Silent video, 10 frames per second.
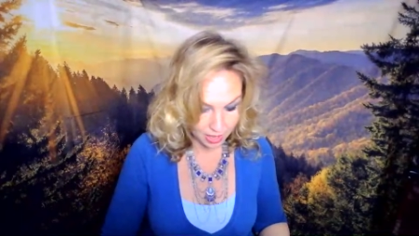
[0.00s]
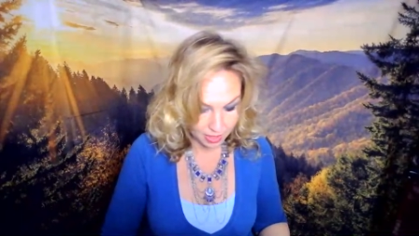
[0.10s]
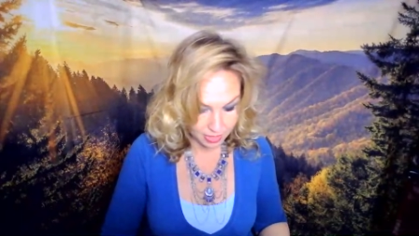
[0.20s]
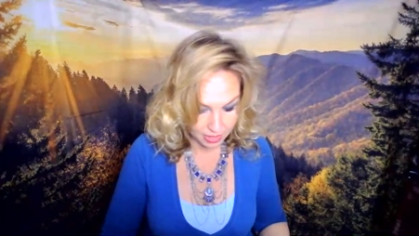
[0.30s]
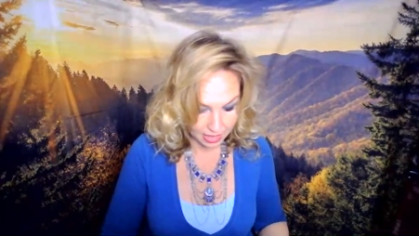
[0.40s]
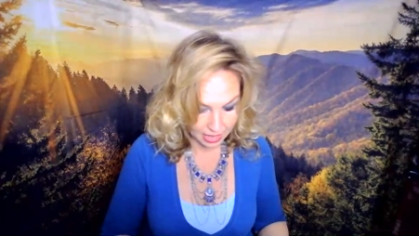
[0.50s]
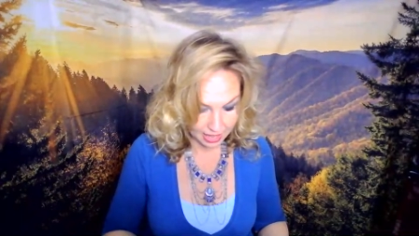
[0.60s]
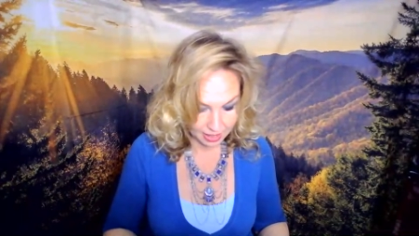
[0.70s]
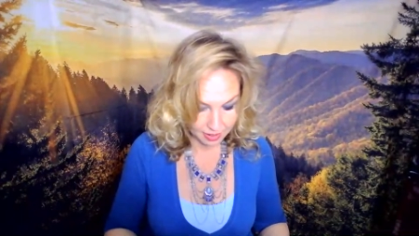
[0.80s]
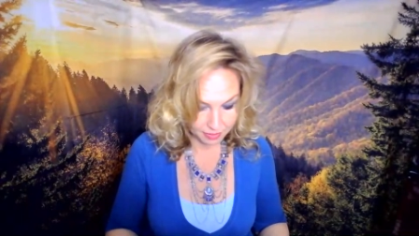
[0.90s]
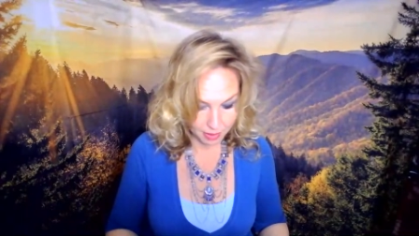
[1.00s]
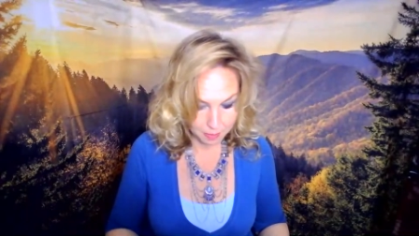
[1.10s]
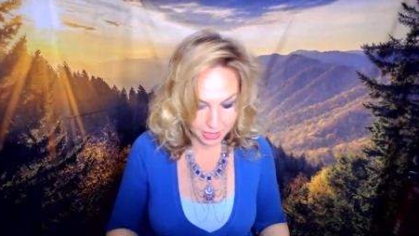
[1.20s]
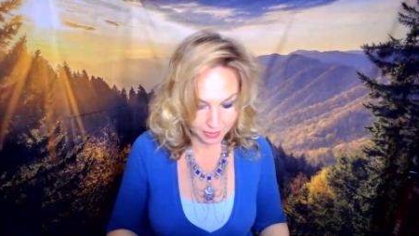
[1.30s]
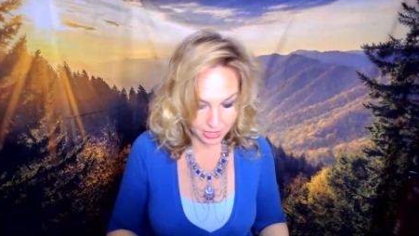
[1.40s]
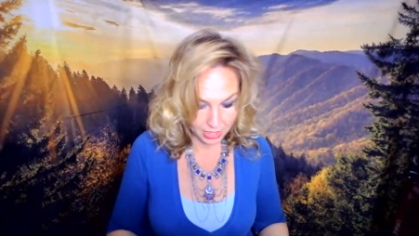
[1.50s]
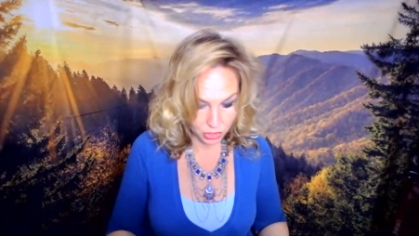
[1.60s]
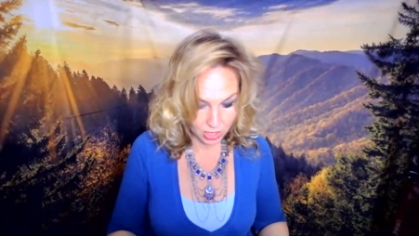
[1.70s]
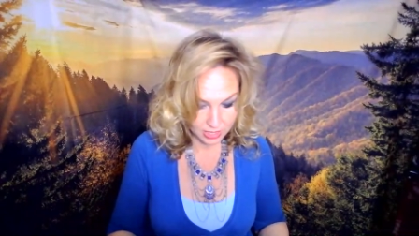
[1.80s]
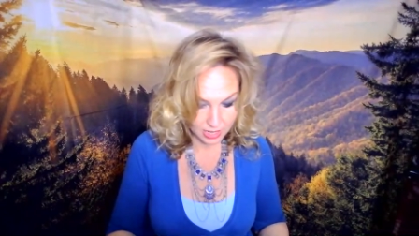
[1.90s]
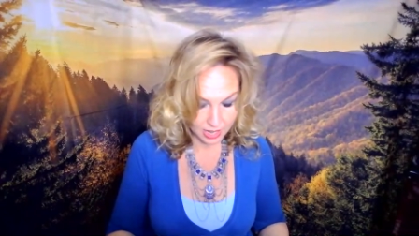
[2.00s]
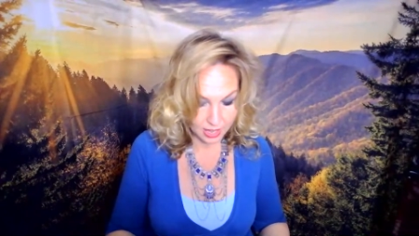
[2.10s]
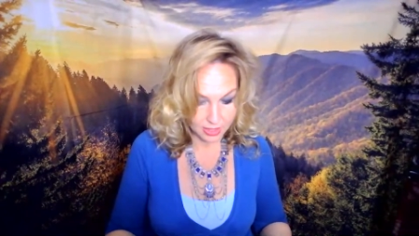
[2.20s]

they have a bit of an agenda.